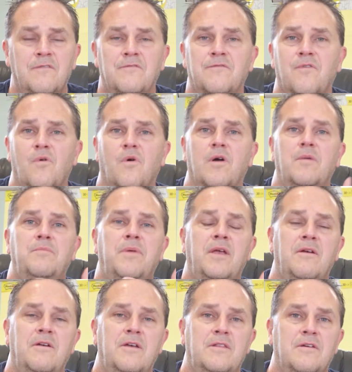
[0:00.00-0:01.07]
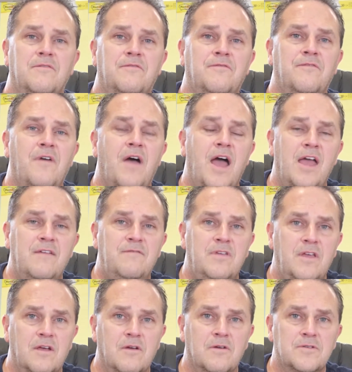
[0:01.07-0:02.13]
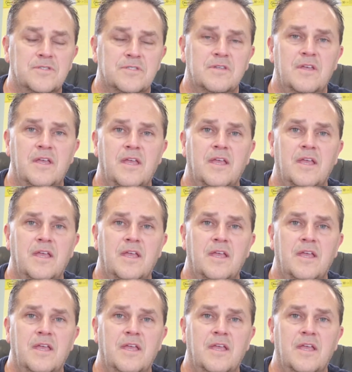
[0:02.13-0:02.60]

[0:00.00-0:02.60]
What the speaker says: for a period of 5 years